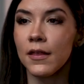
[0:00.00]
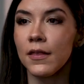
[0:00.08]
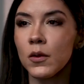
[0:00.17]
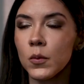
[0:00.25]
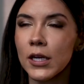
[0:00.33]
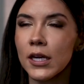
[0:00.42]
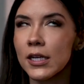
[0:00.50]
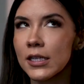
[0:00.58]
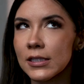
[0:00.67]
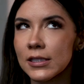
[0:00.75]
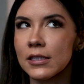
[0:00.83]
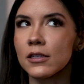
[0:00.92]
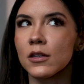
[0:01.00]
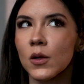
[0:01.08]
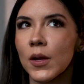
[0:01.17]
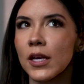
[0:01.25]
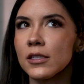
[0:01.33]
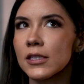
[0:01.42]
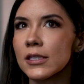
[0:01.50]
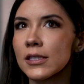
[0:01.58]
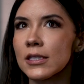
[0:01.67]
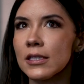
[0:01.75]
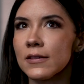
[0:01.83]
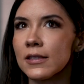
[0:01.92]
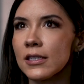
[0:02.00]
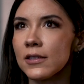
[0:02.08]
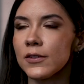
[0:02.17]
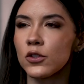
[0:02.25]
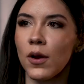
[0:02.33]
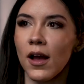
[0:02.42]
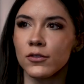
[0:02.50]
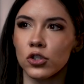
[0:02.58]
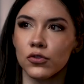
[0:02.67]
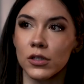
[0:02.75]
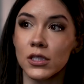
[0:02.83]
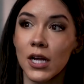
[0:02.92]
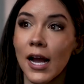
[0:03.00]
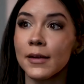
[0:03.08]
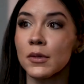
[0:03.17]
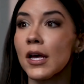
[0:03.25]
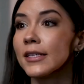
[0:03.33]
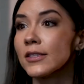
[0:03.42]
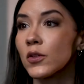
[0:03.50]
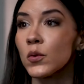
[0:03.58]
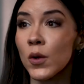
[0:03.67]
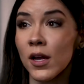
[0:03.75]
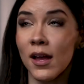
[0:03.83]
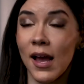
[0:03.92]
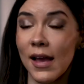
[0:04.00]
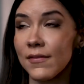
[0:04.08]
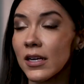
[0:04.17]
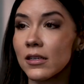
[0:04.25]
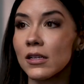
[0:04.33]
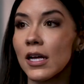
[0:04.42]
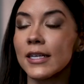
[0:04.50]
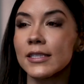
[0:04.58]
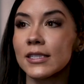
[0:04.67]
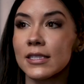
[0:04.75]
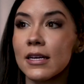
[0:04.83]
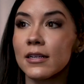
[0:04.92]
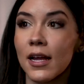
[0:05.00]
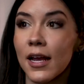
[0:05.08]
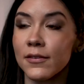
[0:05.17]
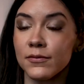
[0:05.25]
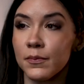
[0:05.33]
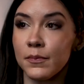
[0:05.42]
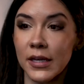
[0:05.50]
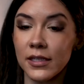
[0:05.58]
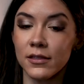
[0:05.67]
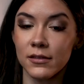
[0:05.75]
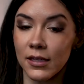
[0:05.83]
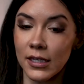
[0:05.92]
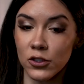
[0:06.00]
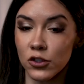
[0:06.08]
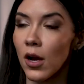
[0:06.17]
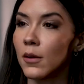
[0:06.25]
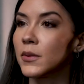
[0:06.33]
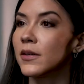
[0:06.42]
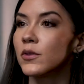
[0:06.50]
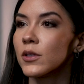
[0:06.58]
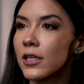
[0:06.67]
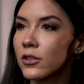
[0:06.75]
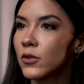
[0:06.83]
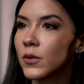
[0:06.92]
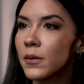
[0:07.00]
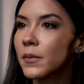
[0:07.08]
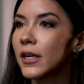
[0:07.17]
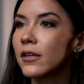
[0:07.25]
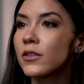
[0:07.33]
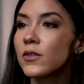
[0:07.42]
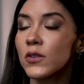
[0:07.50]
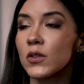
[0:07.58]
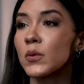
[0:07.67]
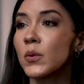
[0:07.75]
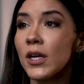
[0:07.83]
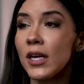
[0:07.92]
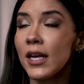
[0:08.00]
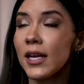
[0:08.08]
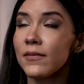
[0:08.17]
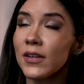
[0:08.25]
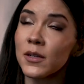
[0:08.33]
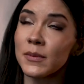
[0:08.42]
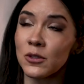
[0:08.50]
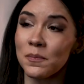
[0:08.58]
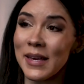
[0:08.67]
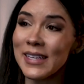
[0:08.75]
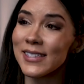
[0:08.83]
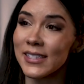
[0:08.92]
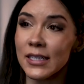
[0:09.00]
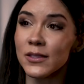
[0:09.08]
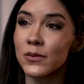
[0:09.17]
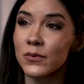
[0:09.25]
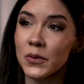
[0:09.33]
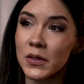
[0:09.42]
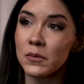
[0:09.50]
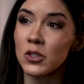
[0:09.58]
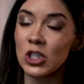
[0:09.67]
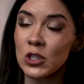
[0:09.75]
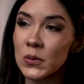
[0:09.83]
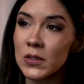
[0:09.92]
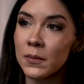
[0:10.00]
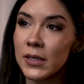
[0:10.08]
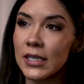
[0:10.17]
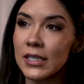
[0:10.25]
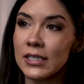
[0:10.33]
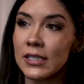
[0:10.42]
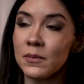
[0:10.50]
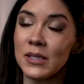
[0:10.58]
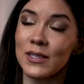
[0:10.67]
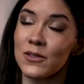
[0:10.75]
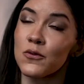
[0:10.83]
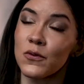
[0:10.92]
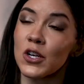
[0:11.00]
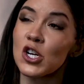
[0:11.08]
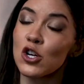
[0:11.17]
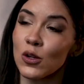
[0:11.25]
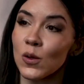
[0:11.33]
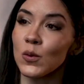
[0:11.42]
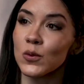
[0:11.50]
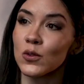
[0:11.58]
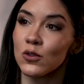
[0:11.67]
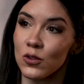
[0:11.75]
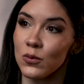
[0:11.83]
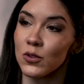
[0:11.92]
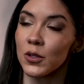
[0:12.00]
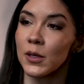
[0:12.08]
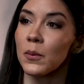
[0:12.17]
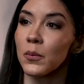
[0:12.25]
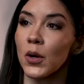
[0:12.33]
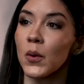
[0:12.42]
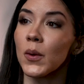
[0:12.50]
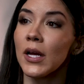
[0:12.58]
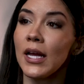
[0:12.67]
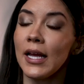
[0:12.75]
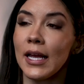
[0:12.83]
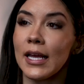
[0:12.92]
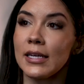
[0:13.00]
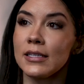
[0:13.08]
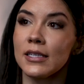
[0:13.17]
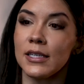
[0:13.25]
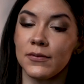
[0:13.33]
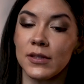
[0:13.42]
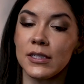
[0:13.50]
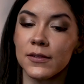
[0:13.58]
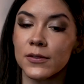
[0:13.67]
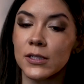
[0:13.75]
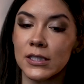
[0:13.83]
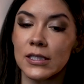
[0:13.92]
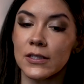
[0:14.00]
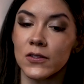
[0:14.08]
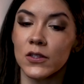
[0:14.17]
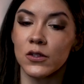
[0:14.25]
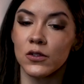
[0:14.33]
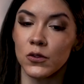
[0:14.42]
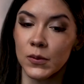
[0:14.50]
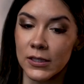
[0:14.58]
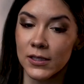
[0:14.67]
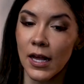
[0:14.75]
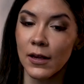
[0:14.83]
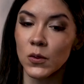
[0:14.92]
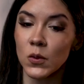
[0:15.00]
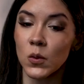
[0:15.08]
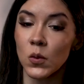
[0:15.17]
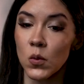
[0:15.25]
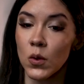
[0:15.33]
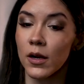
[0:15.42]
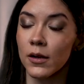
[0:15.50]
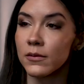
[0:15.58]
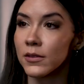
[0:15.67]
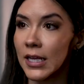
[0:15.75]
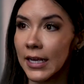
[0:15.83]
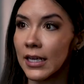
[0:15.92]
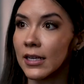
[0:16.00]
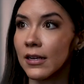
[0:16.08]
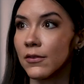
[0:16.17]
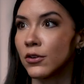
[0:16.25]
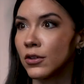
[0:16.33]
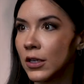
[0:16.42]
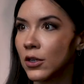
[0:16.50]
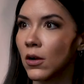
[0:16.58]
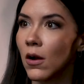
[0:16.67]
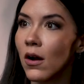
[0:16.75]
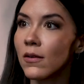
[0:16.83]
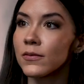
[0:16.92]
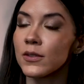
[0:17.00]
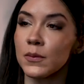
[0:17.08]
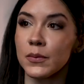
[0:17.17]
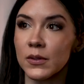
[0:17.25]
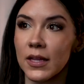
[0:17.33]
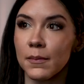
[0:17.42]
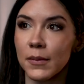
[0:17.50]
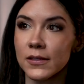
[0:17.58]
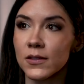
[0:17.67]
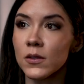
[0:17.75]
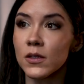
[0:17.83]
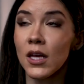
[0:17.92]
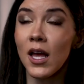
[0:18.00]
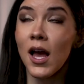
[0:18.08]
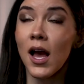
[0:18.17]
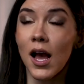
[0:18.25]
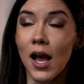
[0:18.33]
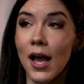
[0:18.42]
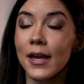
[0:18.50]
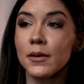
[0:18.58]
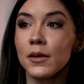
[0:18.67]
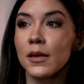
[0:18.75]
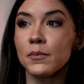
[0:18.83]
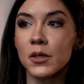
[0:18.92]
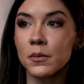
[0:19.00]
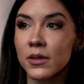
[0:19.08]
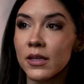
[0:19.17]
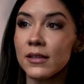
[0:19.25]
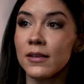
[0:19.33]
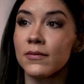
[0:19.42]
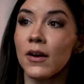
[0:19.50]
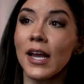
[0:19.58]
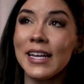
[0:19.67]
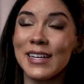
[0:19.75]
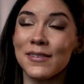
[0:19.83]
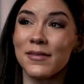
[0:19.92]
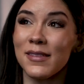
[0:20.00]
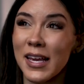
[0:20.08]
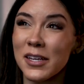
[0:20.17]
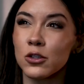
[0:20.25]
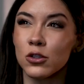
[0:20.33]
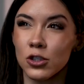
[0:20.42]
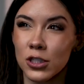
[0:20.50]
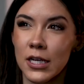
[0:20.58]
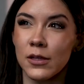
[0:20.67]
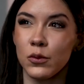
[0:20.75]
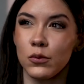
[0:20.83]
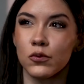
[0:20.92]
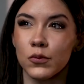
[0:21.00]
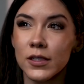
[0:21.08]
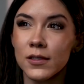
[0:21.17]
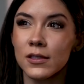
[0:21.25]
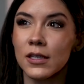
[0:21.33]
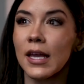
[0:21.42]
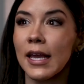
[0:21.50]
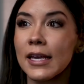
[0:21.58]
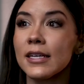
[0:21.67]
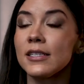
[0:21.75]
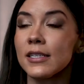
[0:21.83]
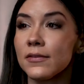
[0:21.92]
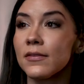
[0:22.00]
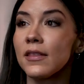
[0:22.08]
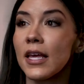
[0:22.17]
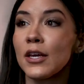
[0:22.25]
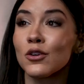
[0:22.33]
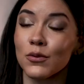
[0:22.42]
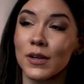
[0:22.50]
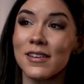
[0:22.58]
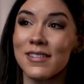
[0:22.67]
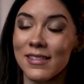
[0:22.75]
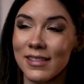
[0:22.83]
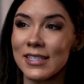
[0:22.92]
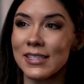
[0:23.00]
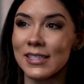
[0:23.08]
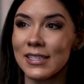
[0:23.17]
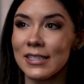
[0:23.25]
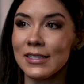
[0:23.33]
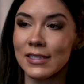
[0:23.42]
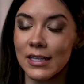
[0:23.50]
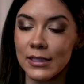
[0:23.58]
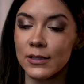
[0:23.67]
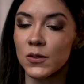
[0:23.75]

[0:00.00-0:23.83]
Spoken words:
Then we kind of consider, okay, does this individual have a strict timeline? So I've had clients that have been like top level national competitors who it very much makes sense for them to use the PED because they're very close to turning pro. And if the difference is doing a cycle or taking another year off to build that muscle, I am completely fine if they understand those risks and if they agree that this is in